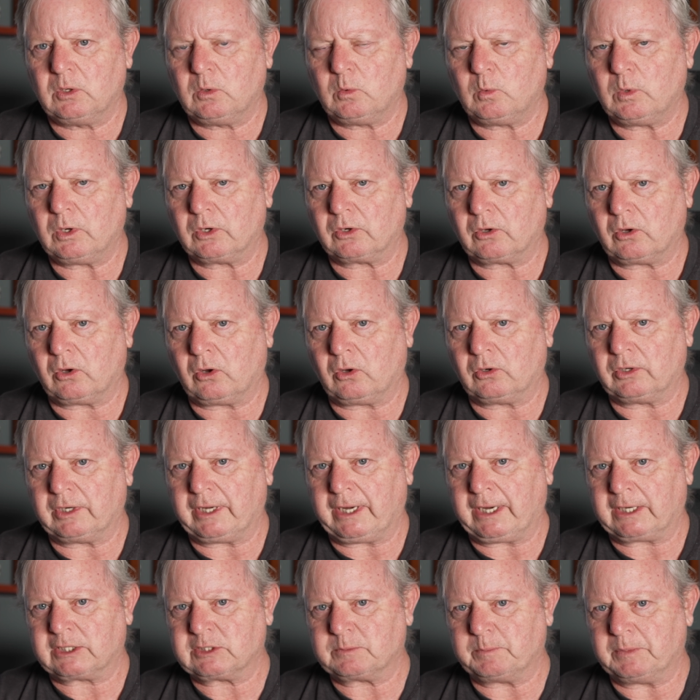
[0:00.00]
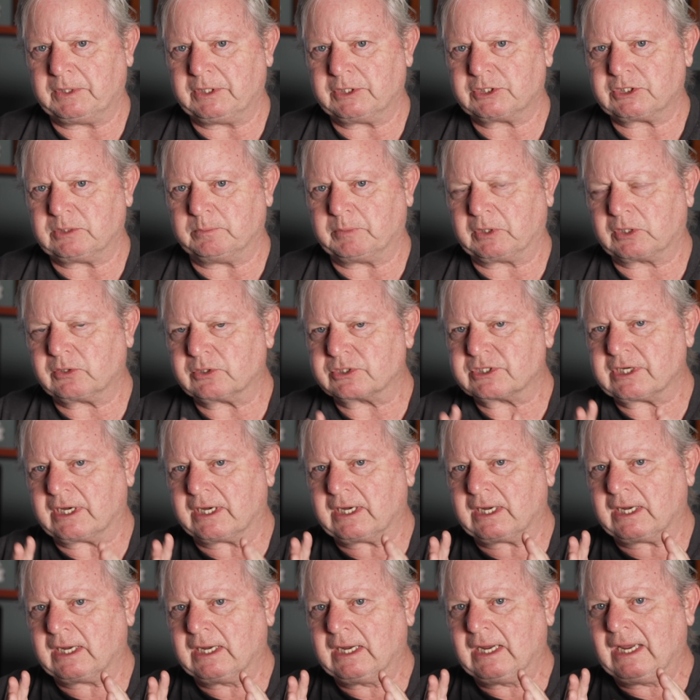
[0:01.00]
when on expedition, because
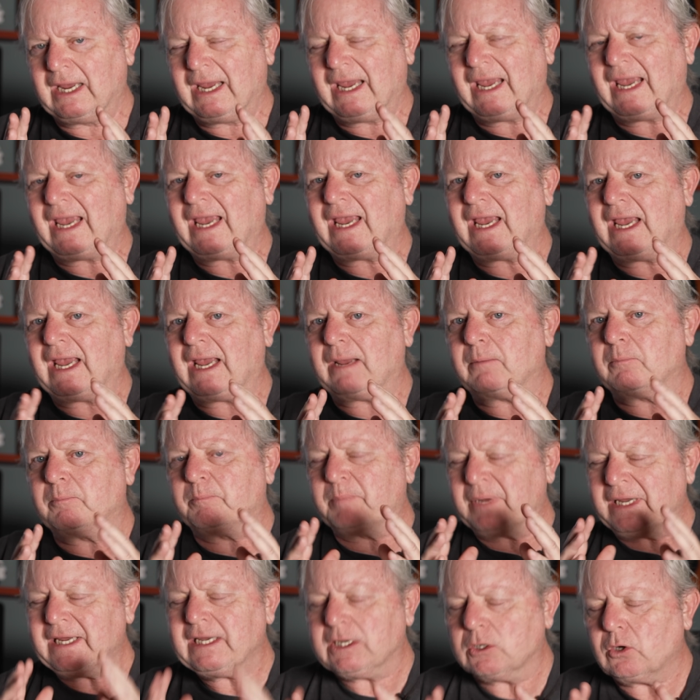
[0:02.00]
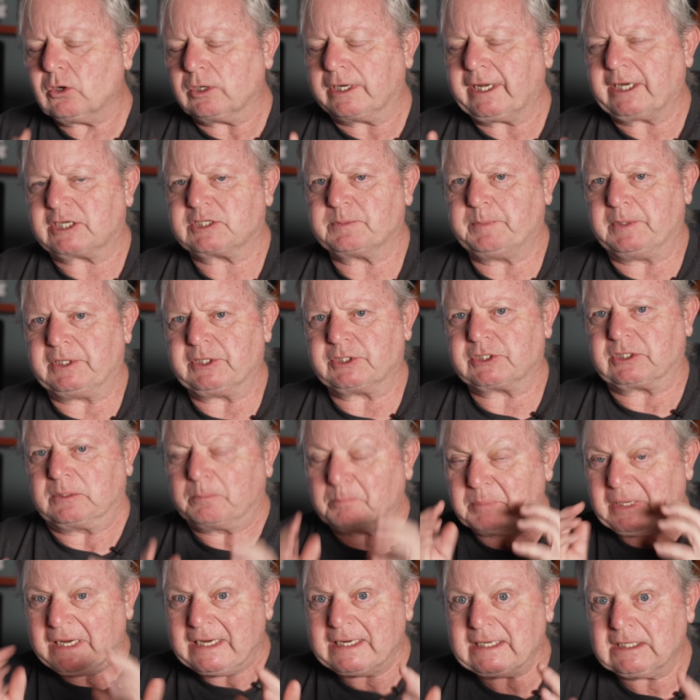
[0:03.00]
being on expedition,
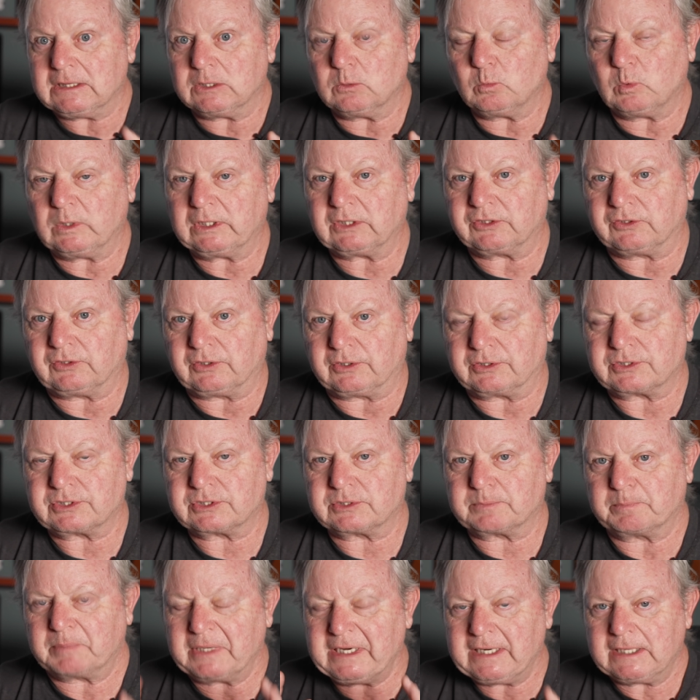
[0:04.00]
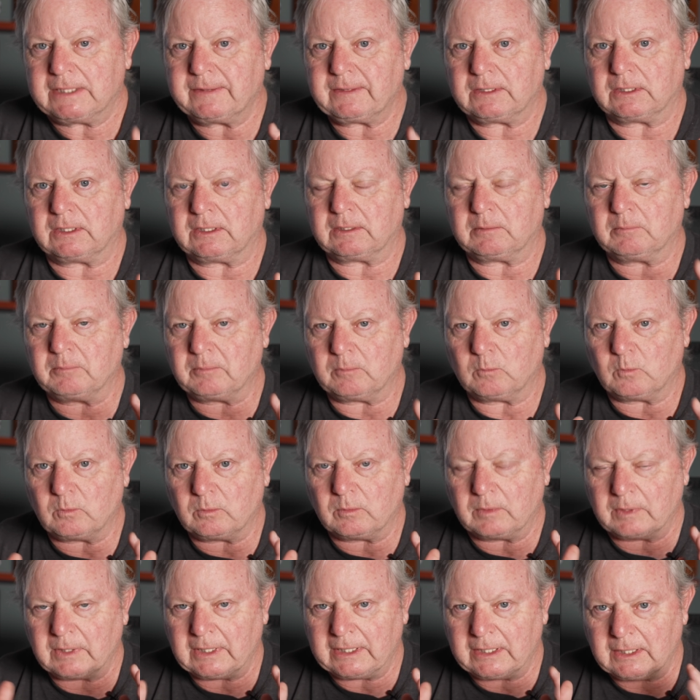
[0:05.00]
being in the wilderness, being
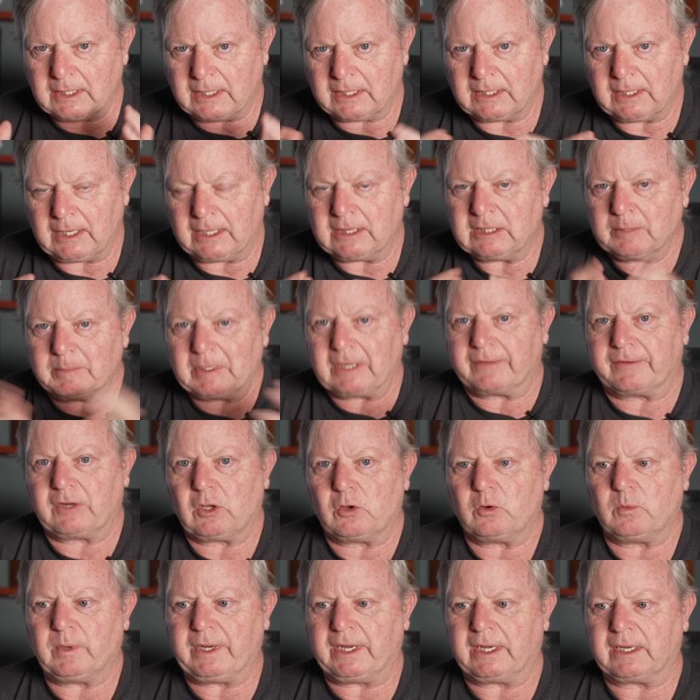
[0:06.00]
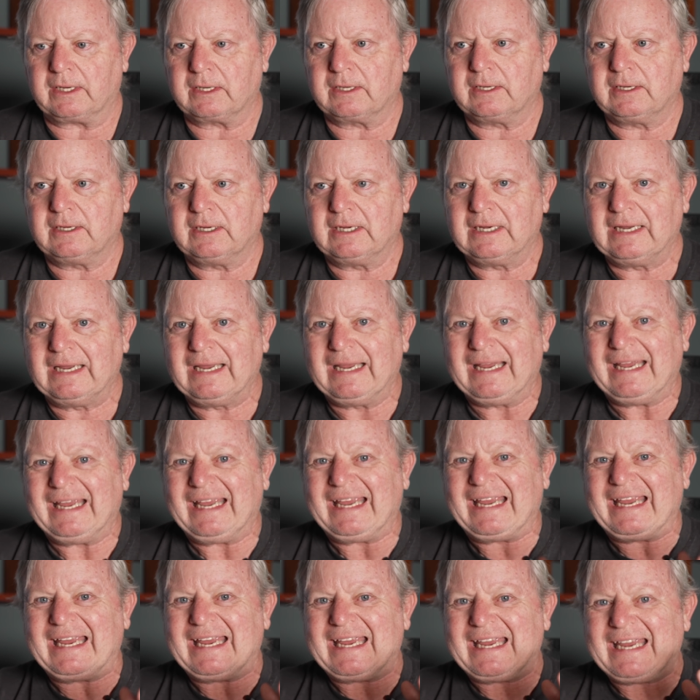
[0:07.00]
in the middle of nowhere,
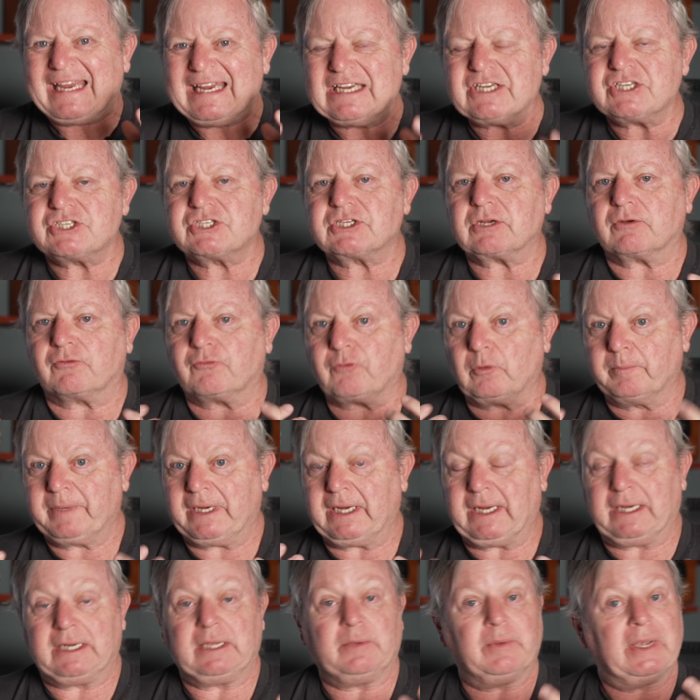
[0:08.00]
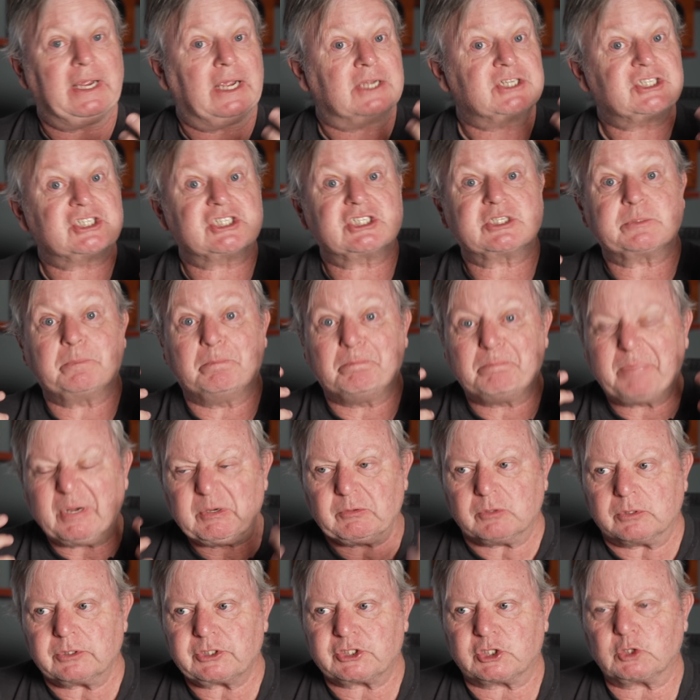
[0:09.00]
is, for me anyway, a
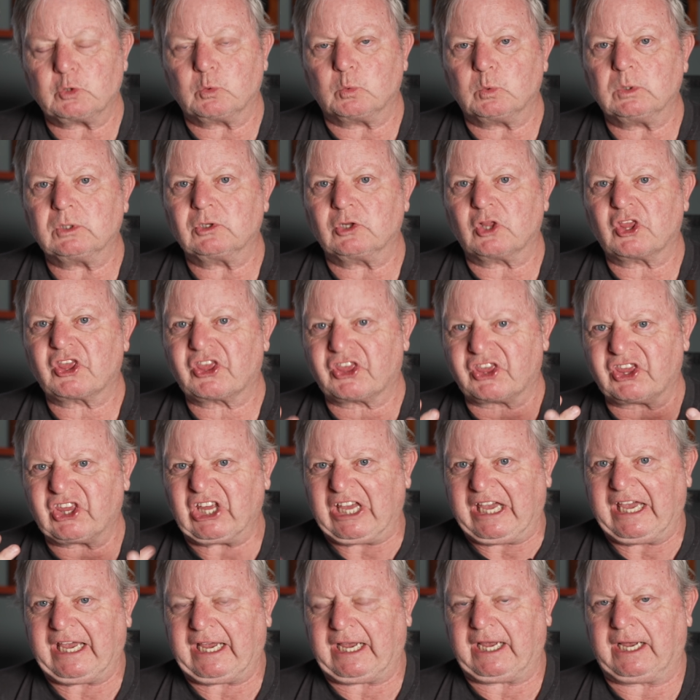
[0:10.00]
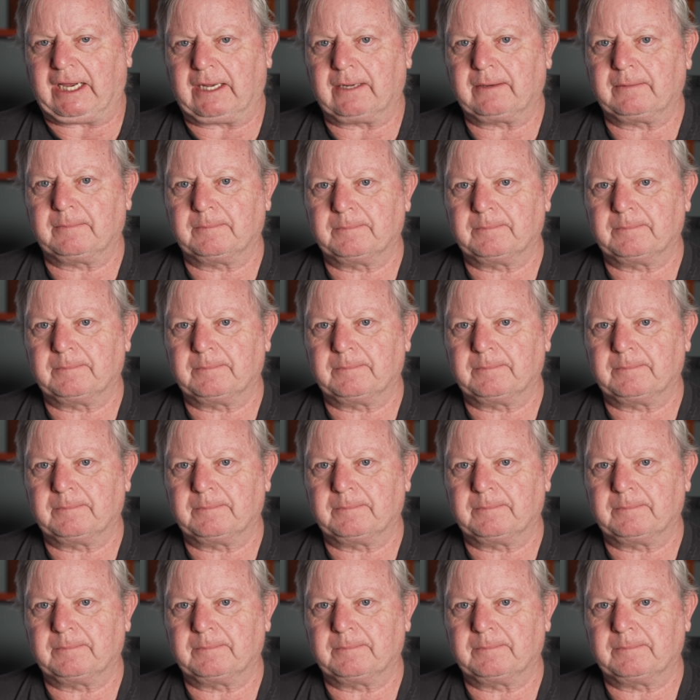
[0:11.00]
spiritual thing.